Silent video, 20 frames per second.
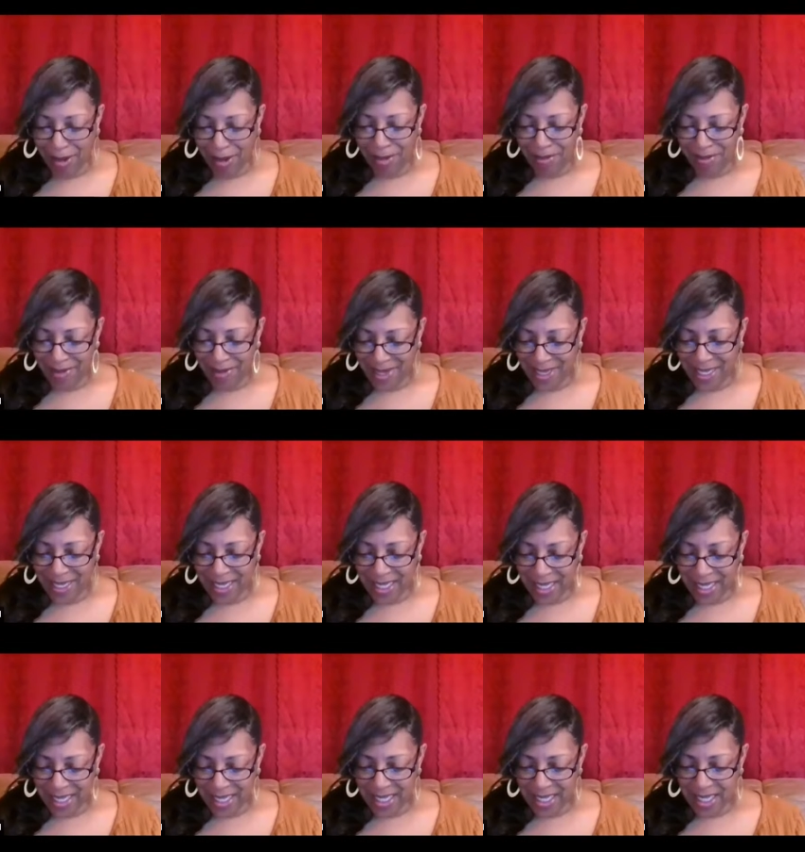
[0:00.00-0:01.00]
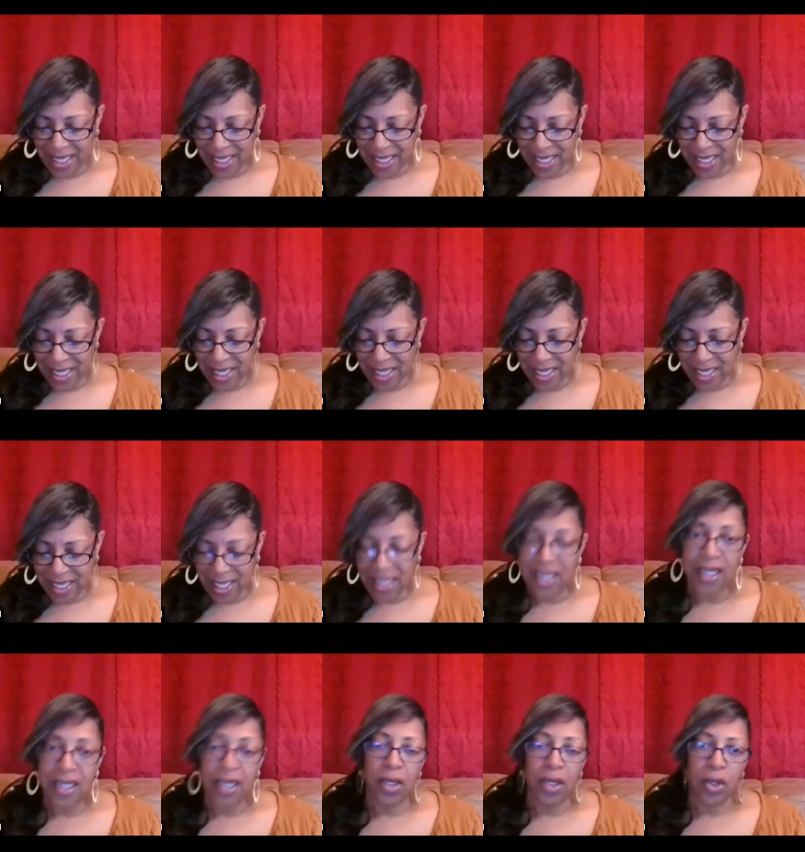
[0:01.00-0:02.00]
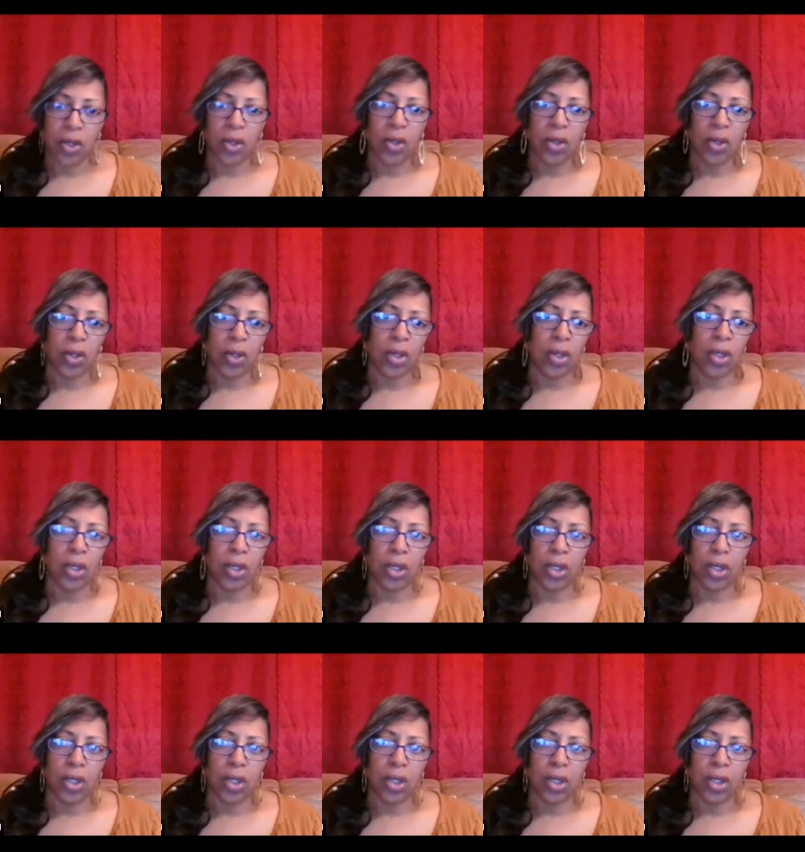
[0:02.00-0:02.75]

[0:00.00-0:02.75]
lean is a concoction